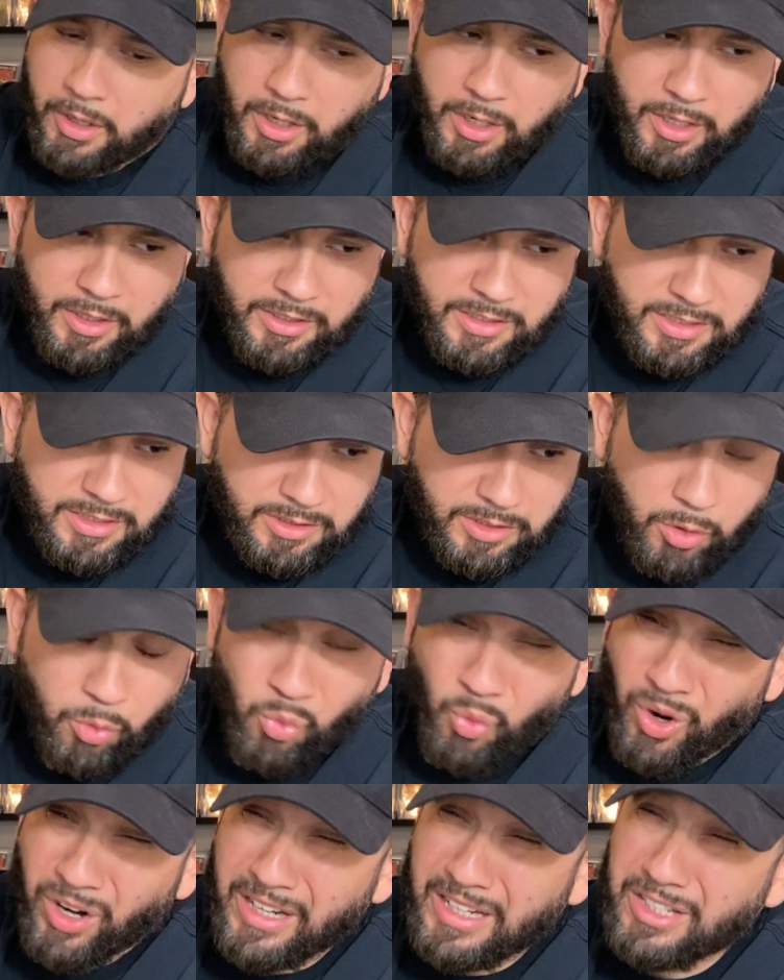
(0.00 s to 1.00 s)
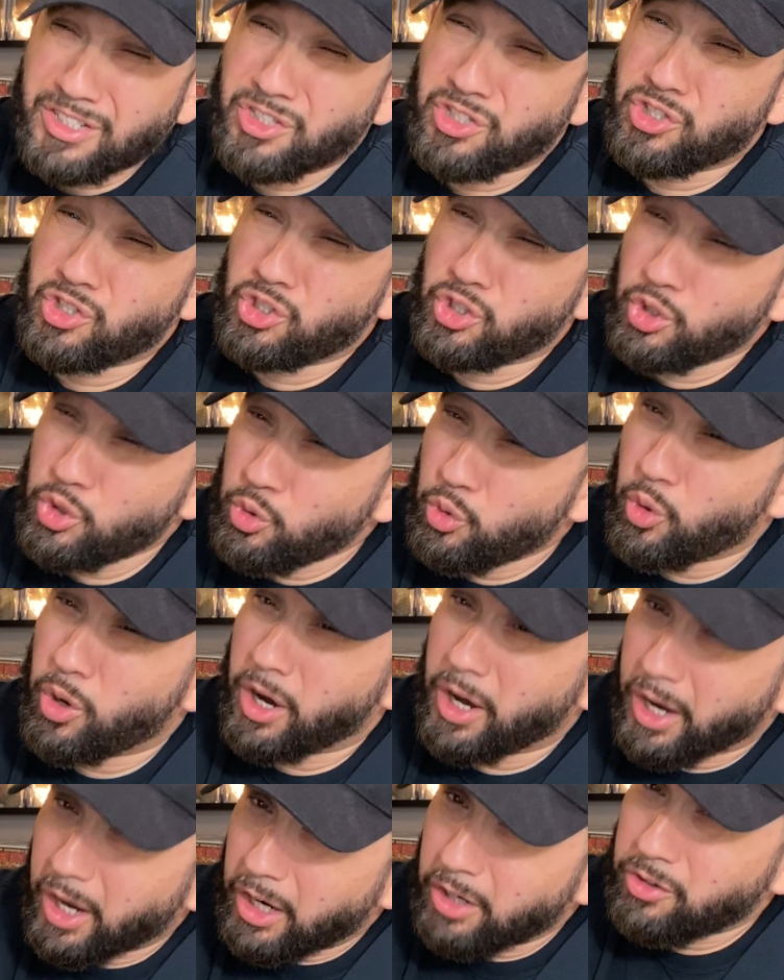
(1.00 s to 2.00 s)
This is a 1 in
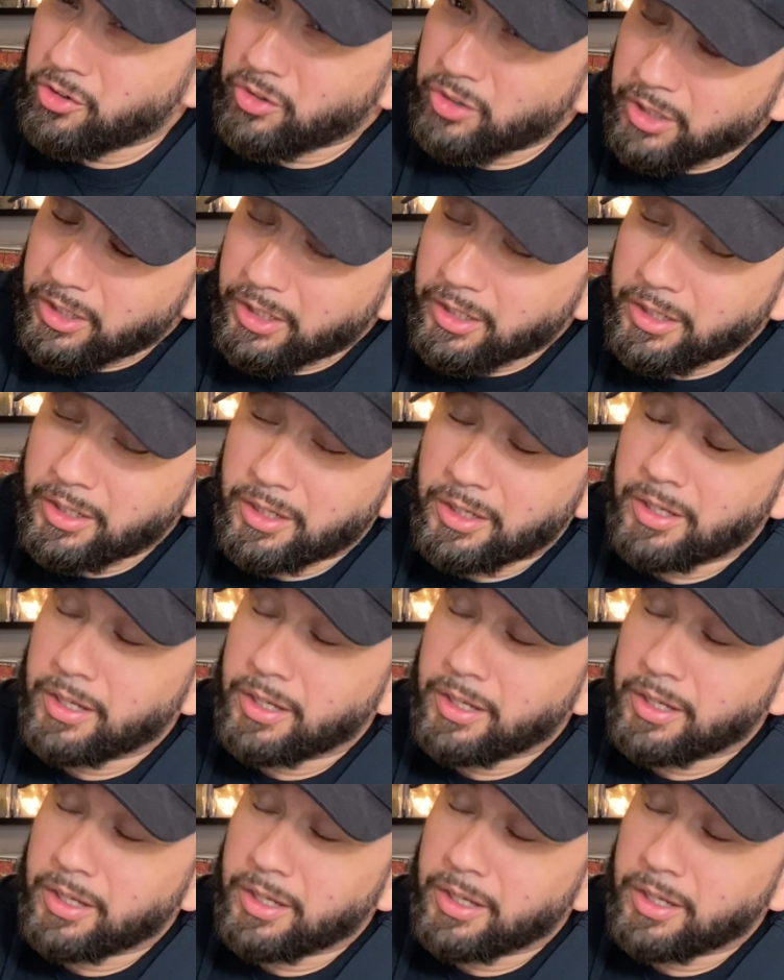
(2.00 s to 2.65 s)
200.